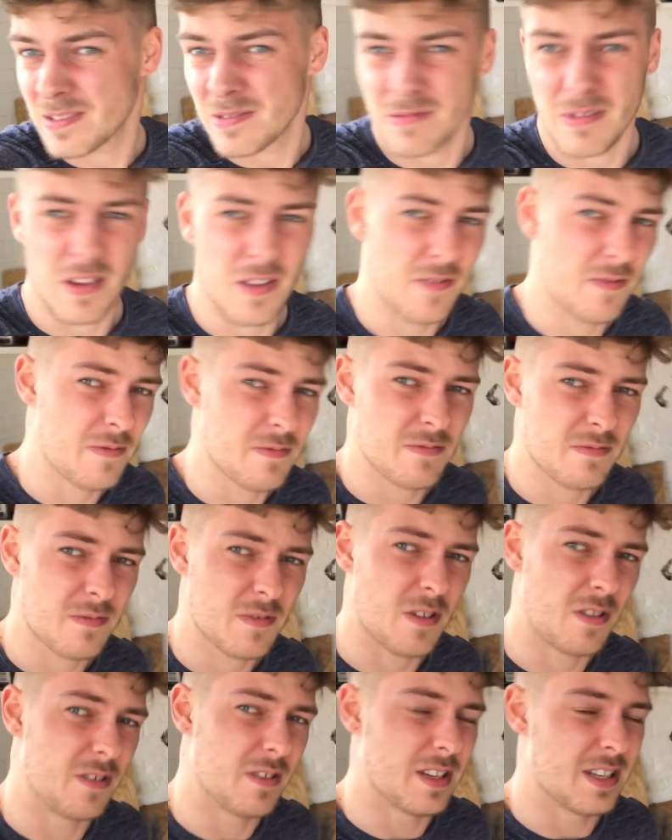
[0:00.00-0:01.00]
We've
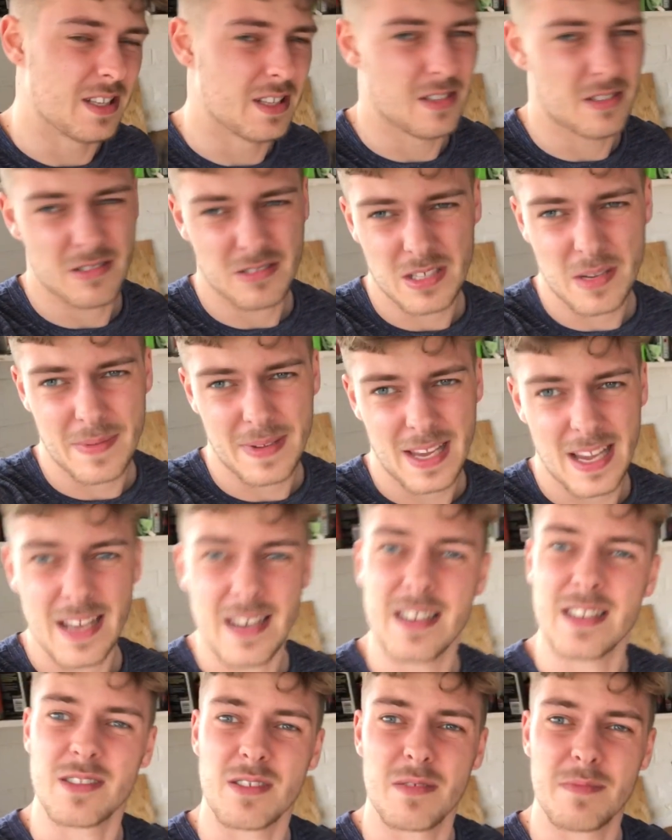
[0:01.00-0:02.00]
gone in the hot tub again,
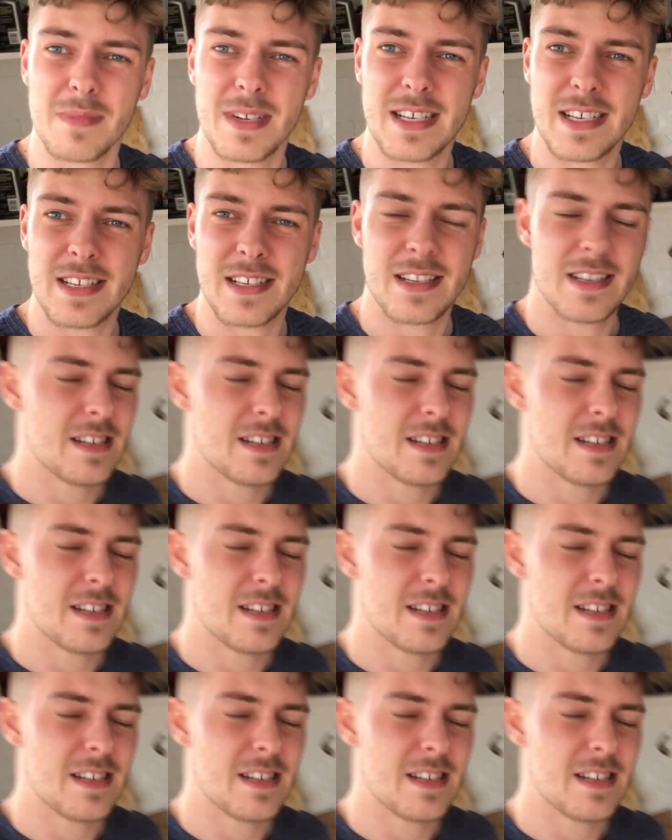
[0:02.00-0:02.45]
it's gone mad.